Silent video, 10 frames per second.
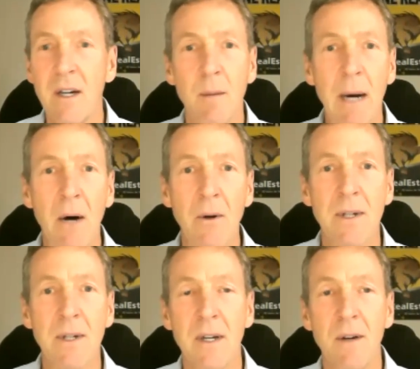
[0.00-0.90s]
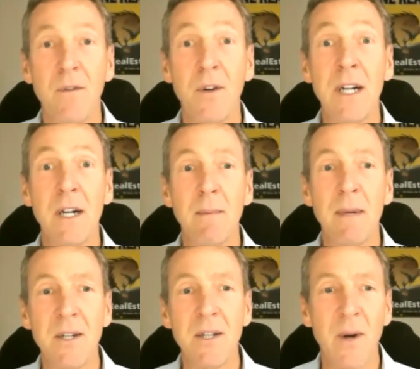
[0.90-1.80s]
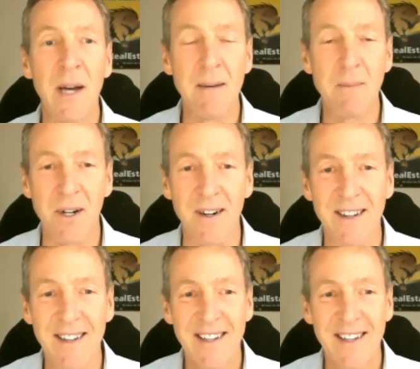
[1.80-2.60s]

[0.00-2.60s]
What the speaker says: about freedom in New Hampshire.